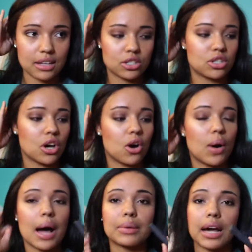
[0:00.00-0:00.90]
So
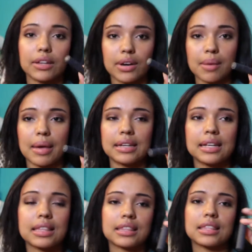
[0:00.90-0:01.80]
I would highly recommend
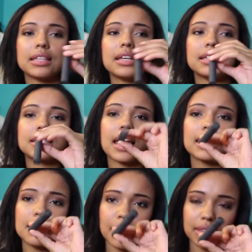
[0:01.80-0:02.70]
it. The sad
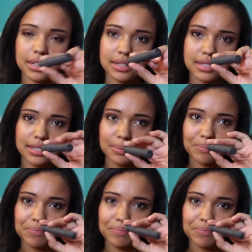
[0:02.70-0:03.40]
thing about this